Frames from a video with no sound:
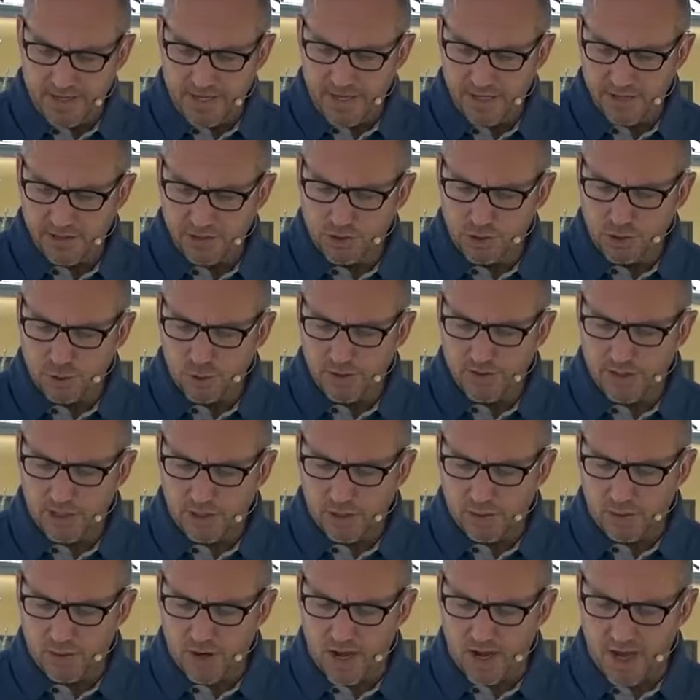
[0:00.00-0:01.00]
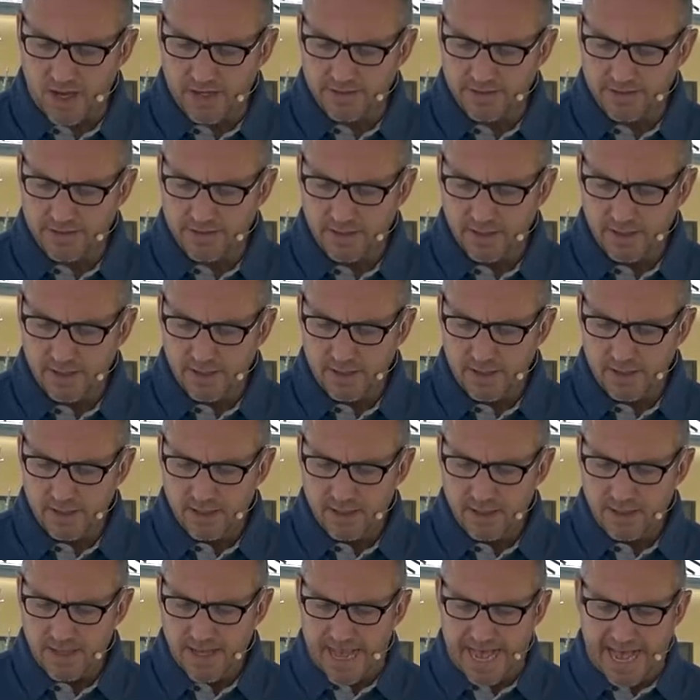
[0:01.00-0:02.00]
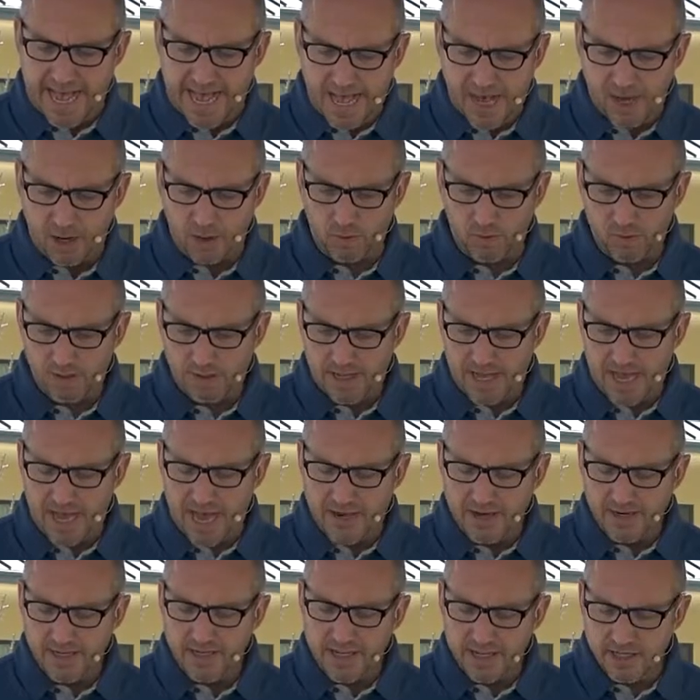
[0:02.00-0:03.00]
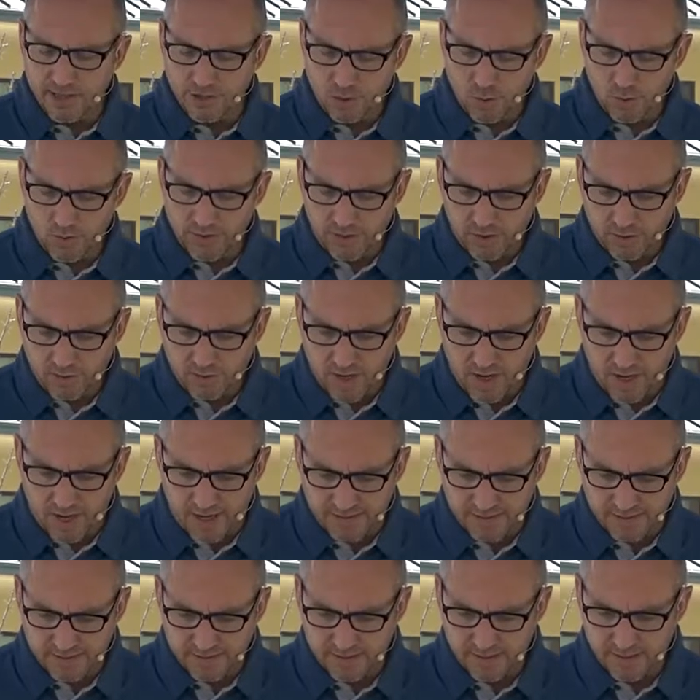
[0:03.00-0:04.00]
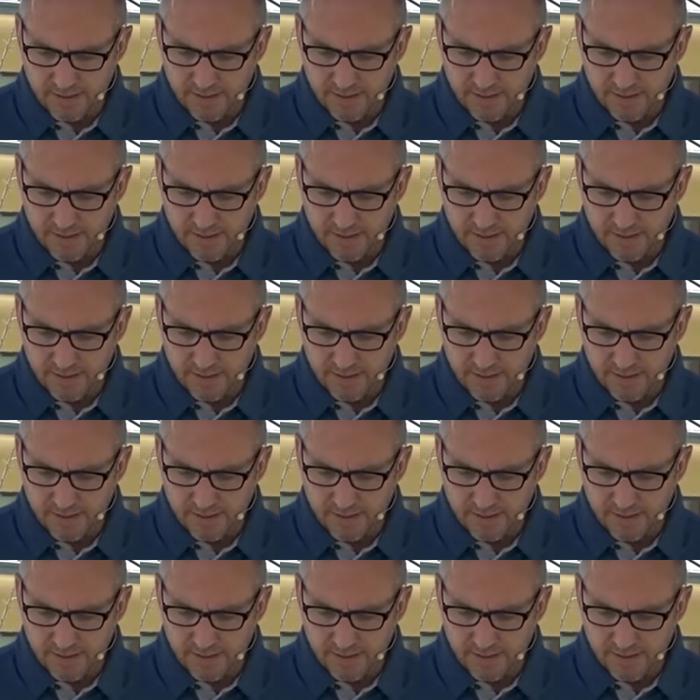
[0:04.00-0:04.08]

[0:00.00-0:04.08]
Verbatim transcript: endured the cross. How? How did he endure the cross?